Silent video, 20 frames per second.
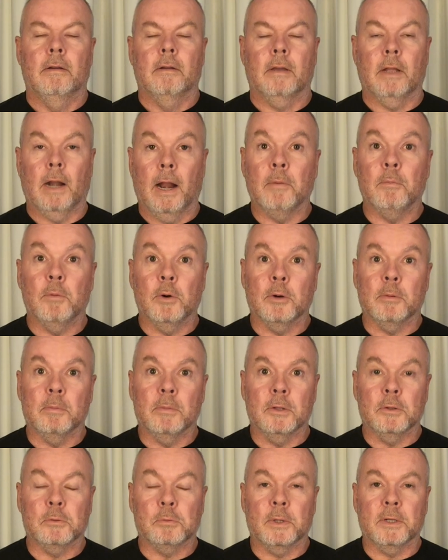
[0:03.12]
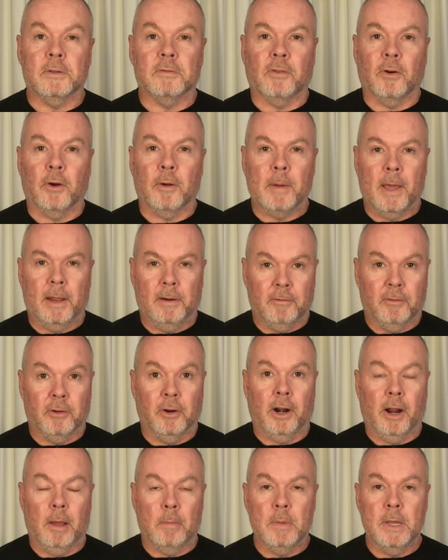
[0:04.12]
G'day and welcome to
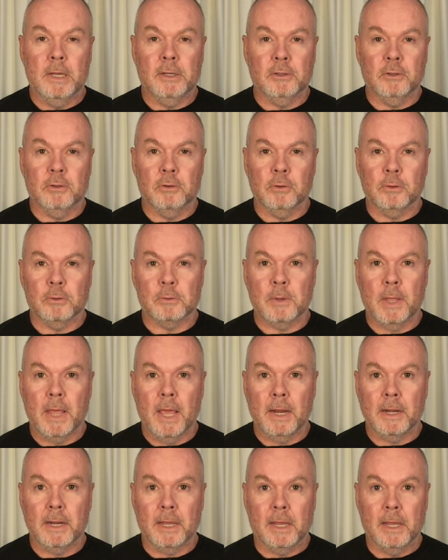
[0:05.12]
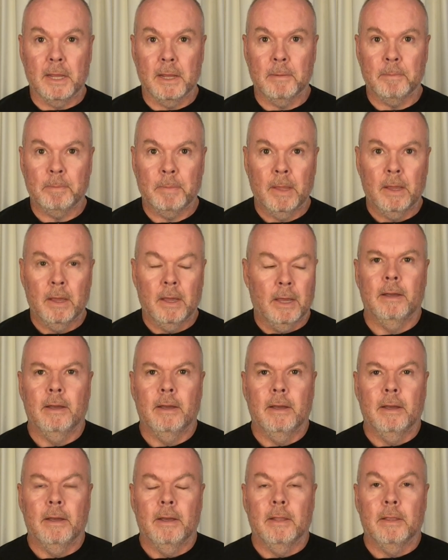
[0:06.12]
Friday Beers and Tools with Andy.
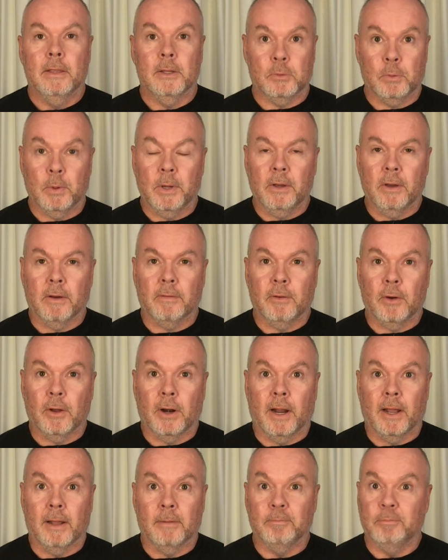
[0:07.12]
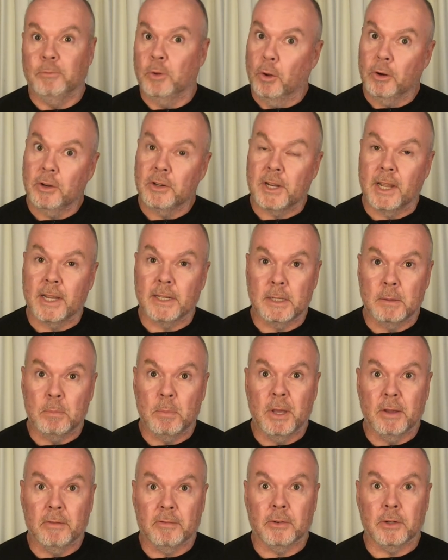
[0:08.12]
This week I've got a Tassie
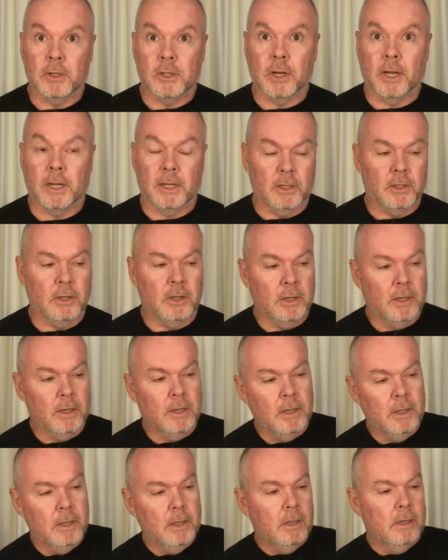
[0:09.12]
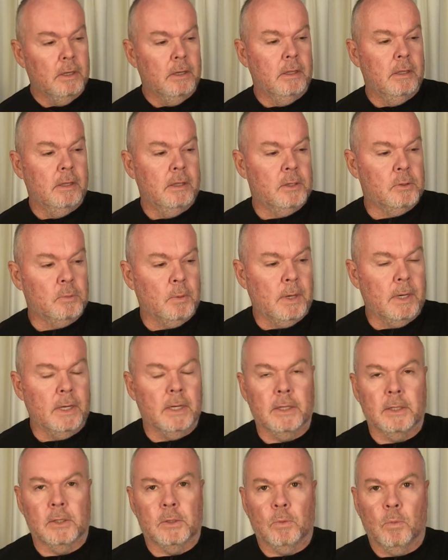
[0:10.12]
beer for a change. This one
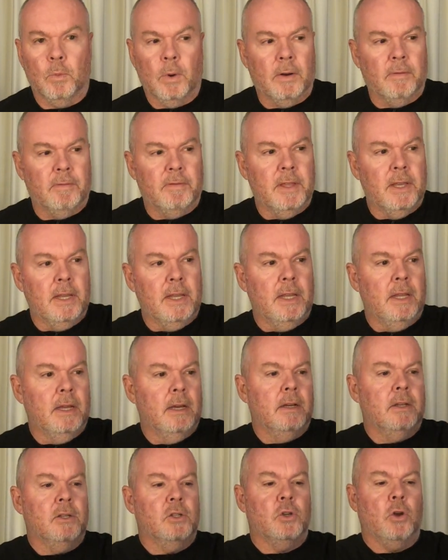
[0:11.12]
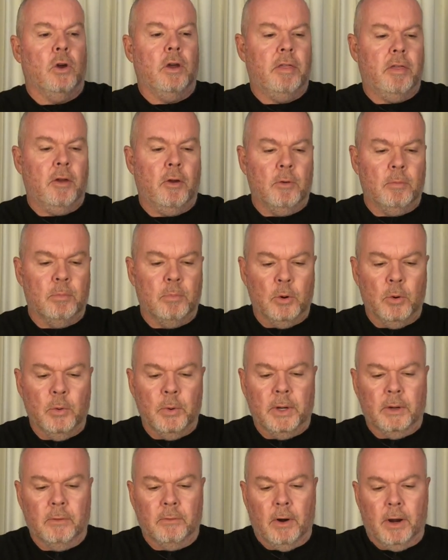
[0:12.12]
is one of the Zytho
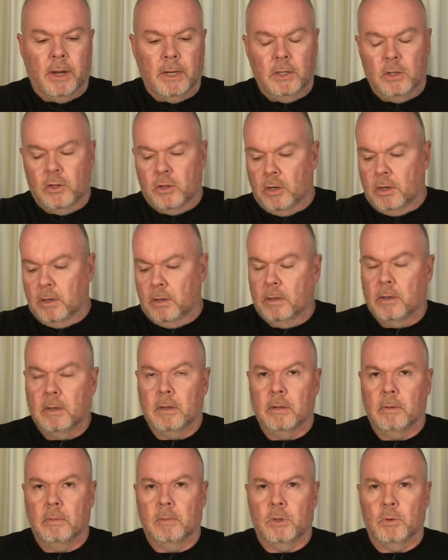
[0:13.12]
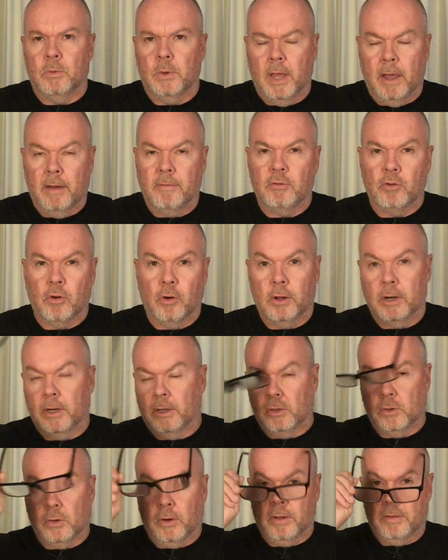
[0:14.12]
Brewing range, which we have tried
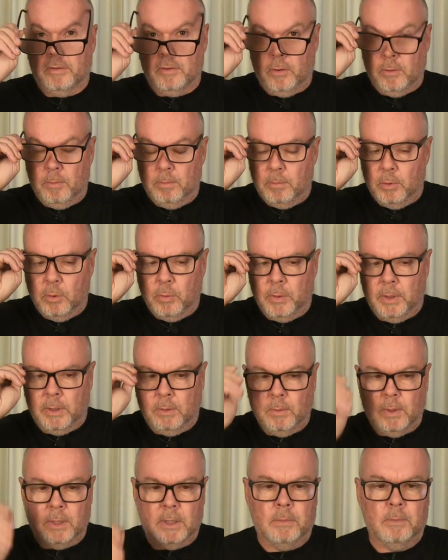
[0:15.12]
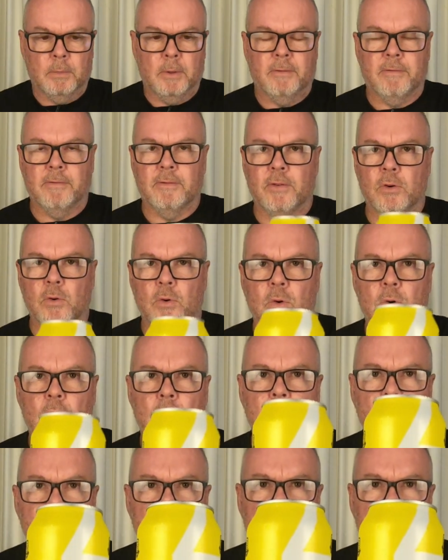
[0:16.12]
a Zytho Brewing one before.